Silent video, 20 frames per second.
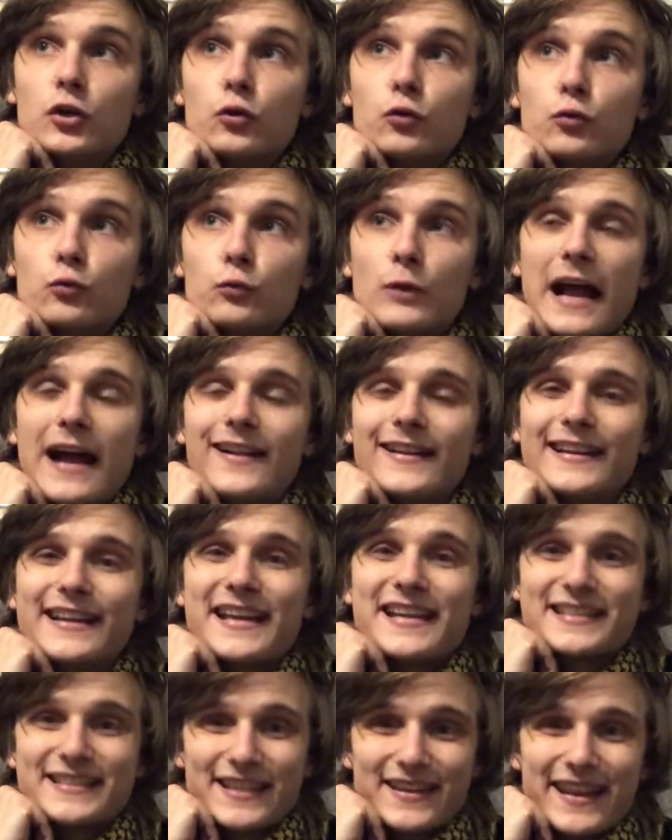
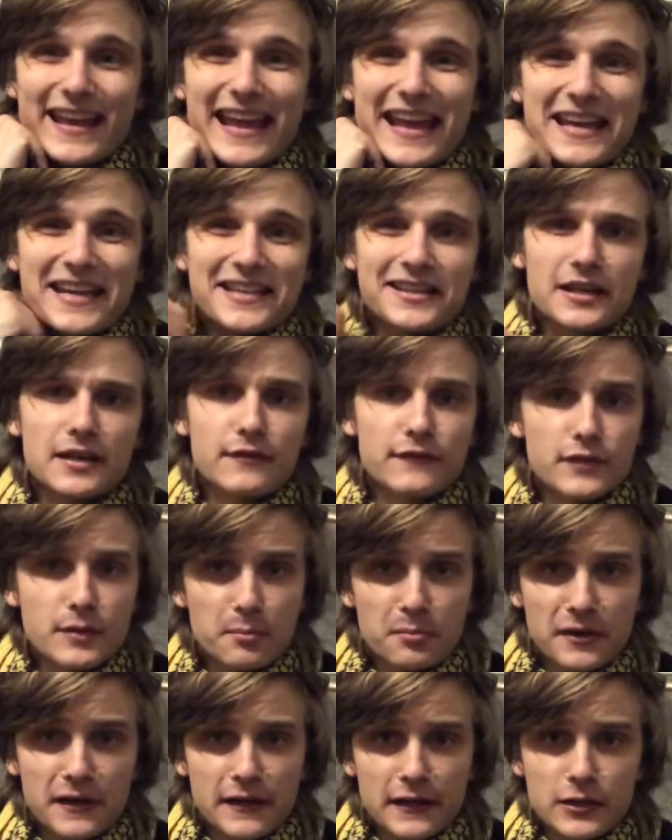rallying to the aid of the
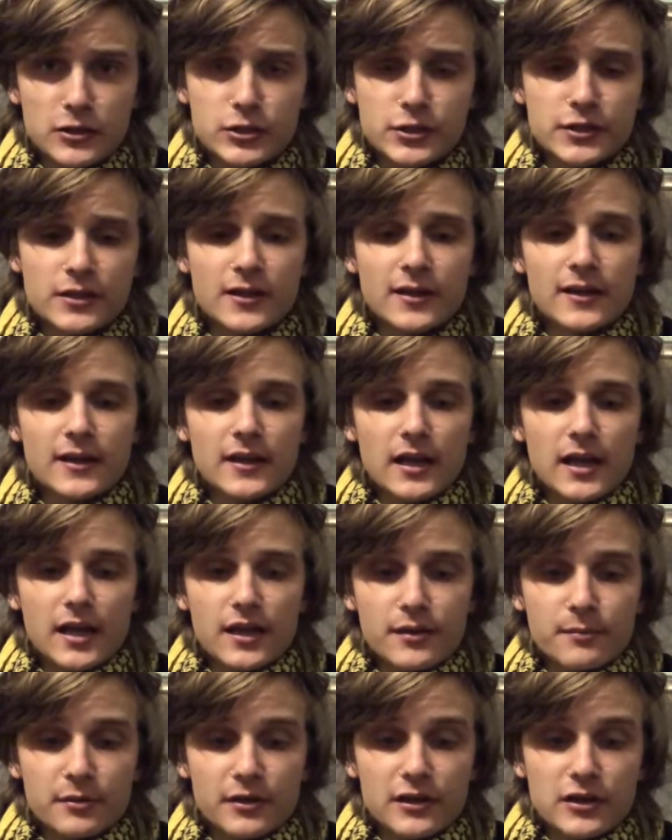British.
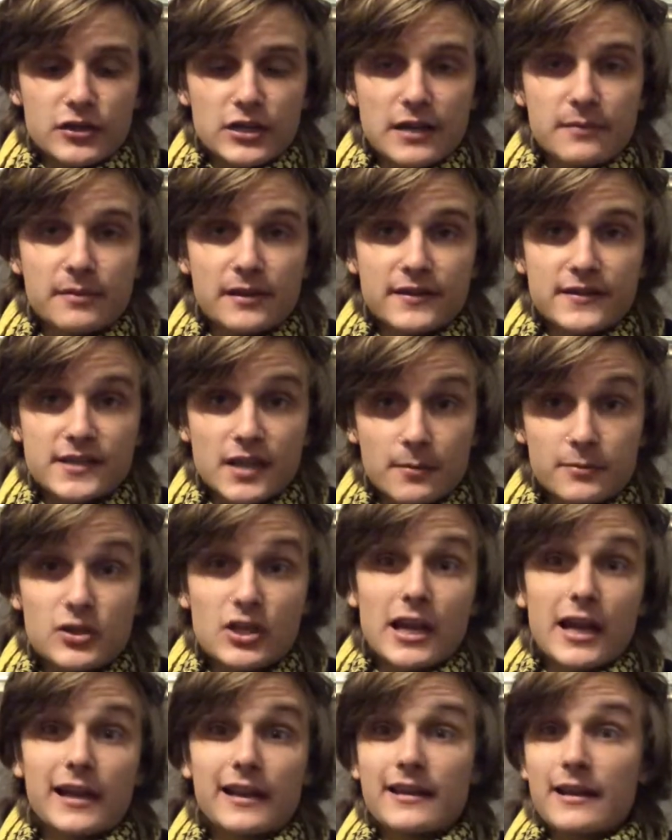The British had been
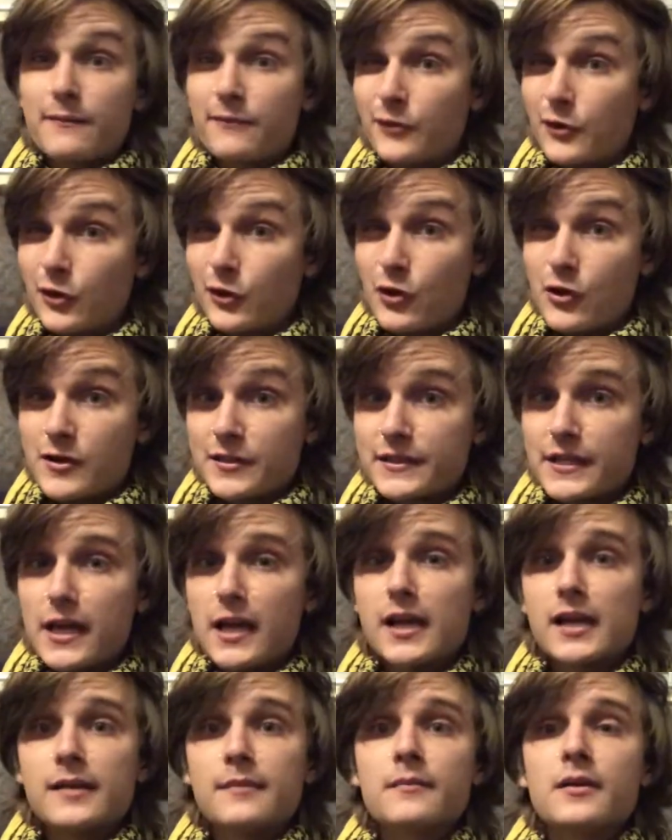subjugating them for a long
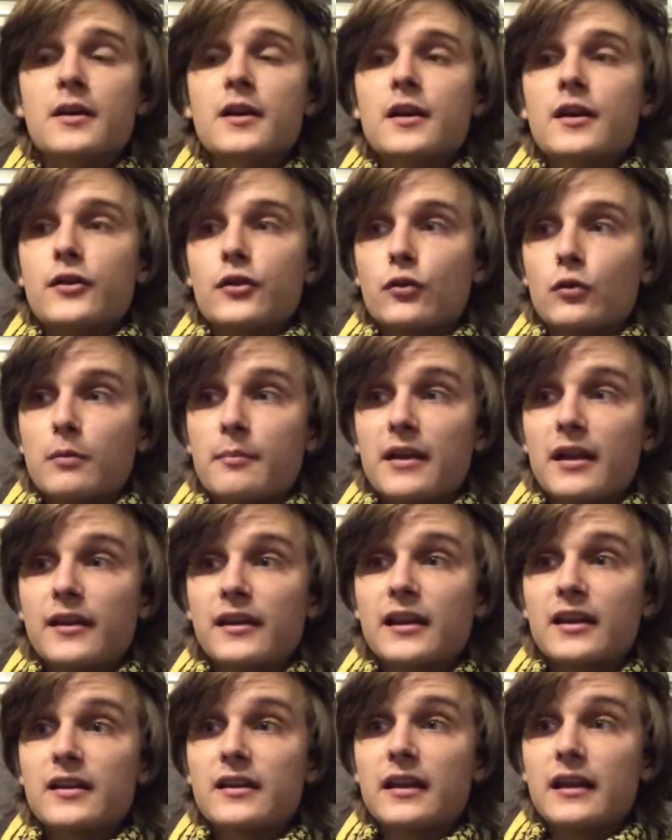time. The
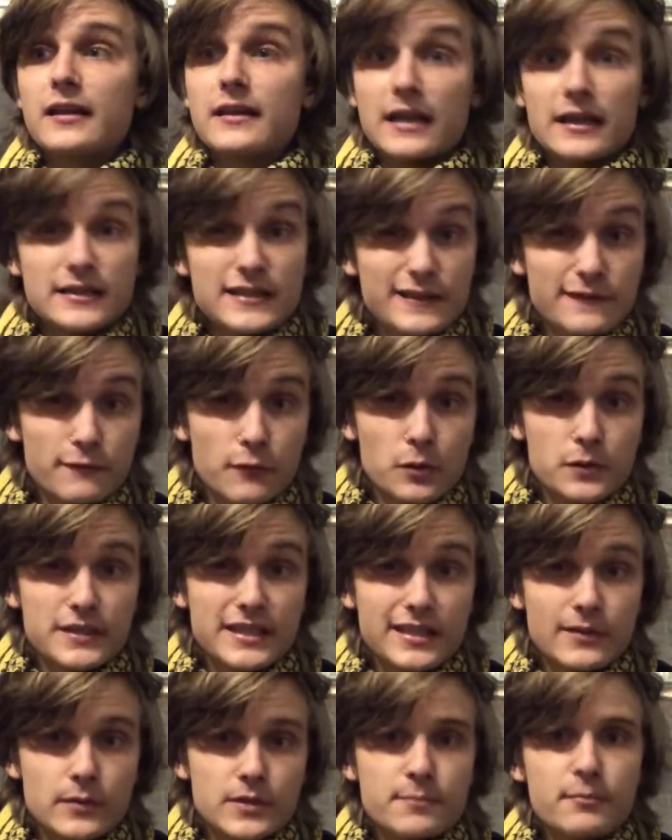rebellion in
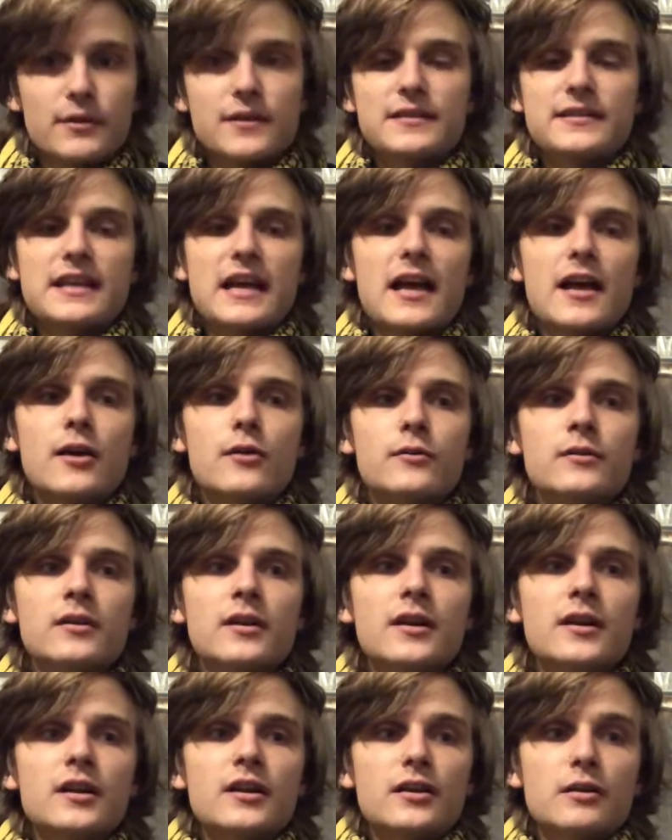1914 was put down.
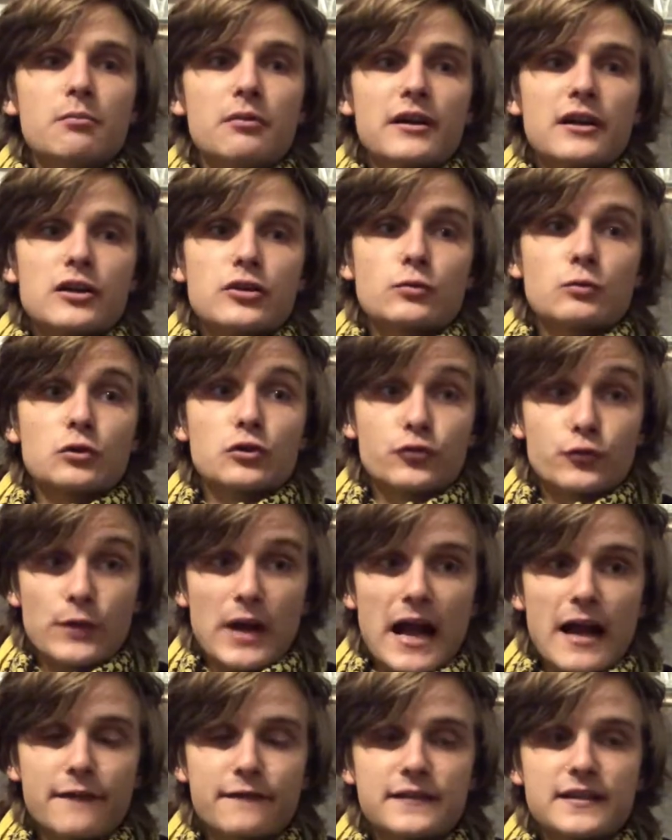The British were
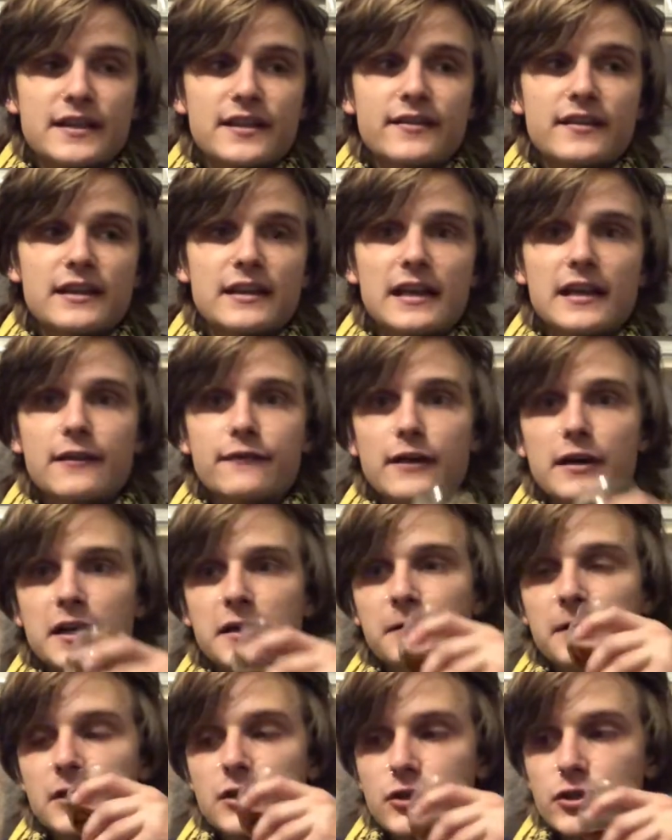drafting the native
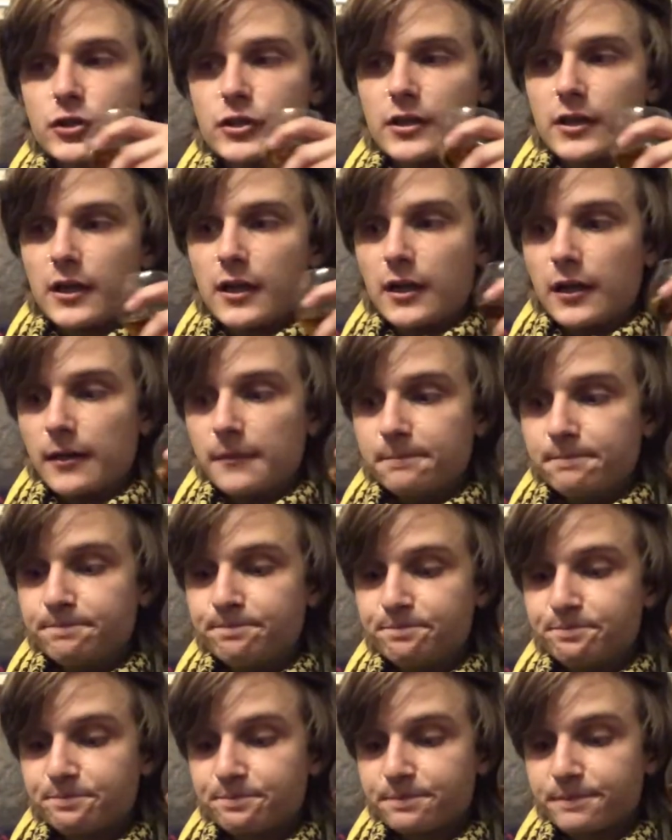Irish
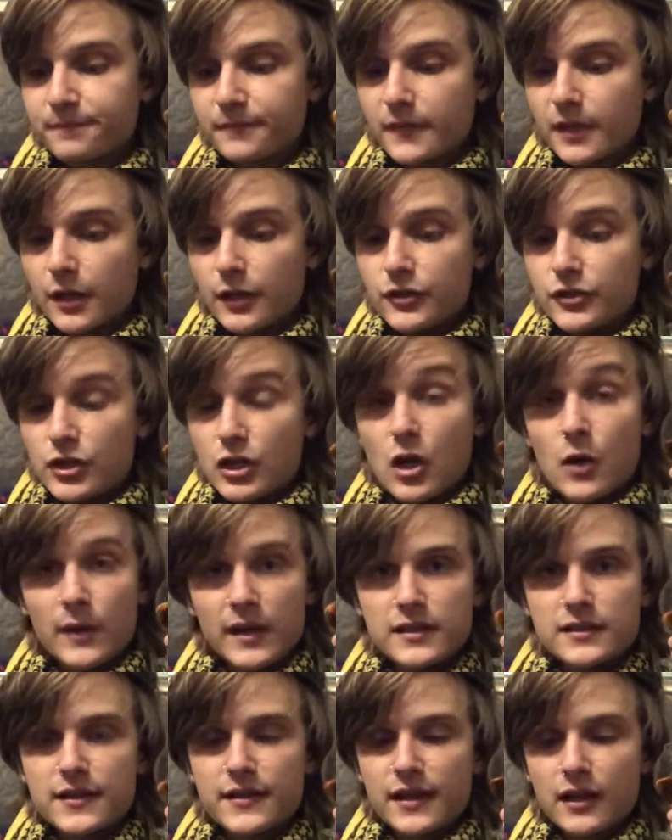to go
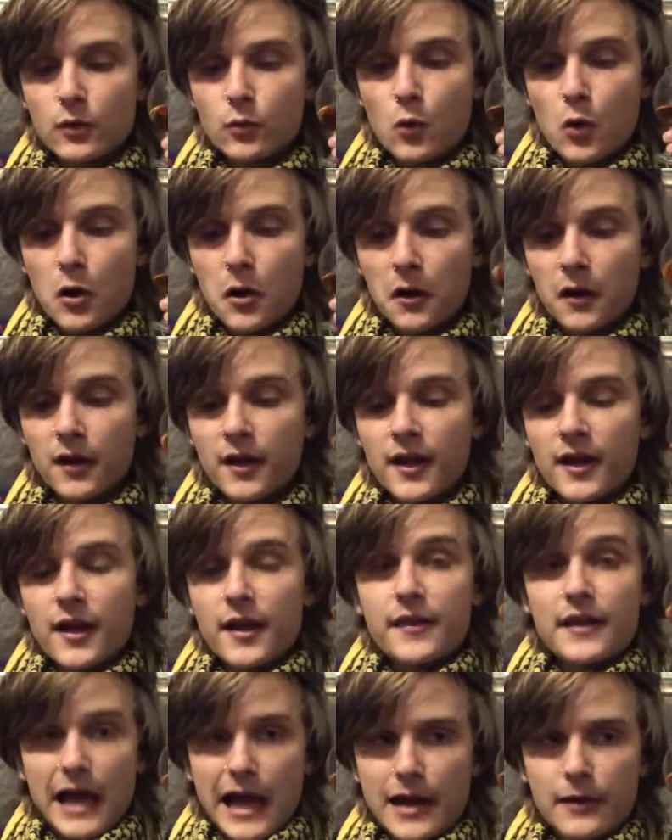into their war.
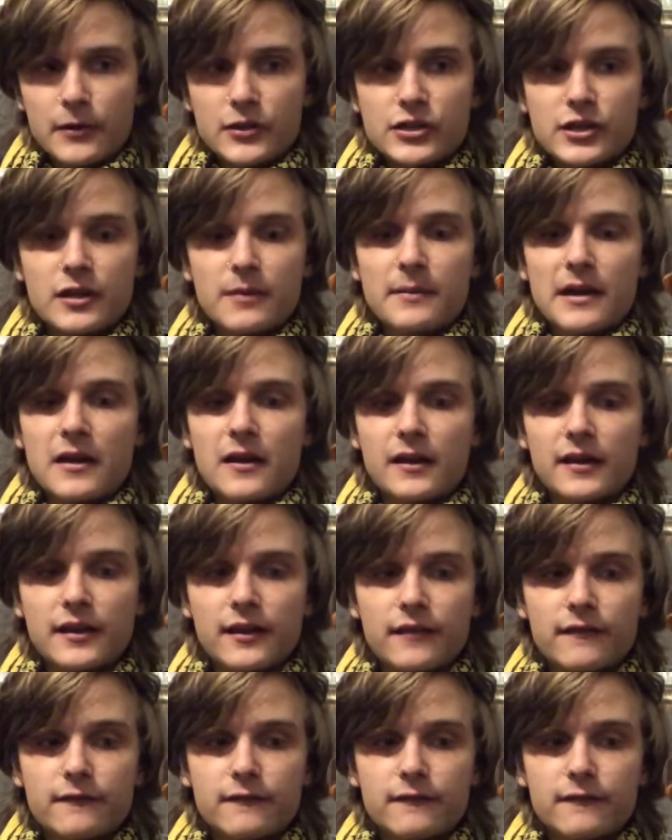The Irish in America